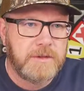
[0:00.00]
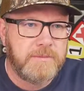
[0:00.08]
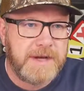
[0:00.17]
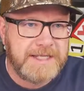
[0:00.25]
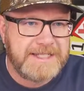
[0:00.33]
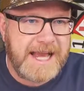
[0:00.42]

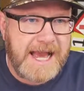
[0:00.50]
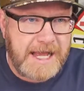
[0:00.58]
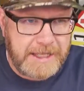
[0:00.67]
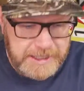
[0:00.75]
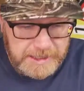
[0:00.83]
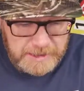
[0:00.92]
my
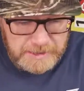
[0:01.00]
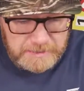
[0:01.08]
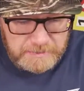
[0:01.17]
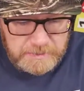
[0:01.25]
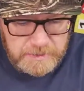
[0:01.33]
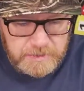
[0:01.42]
tally
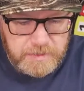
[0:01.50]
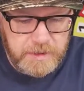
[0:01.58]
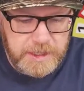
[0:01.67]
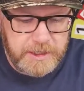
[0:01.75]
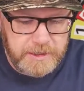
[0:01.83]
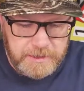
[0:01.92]
real
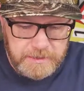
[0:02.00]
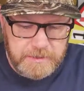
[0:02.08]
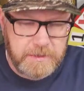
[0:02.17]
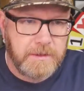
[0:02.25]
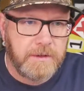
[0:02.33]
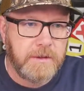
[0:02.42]
quick.
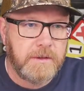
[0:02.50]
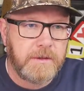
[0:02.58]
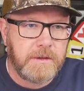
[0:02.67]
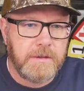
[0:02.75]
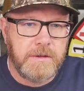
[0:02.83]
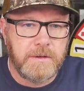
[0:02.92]

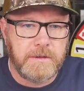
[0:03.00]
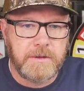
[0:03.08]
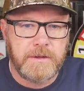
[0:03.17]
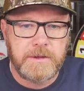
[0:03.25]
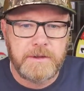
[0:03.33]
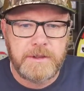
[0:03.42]

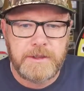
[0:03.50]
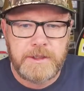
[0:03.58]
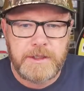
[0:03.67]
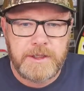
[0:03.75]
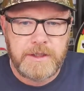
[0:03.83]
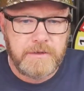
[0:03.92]
the
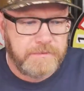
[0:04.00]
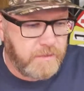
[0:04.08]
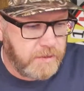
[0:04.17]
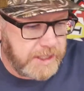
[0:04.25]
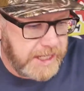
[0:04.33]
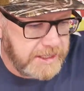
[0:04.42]

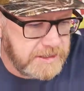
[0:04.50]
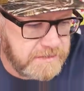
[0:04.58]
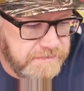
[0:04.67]
48 is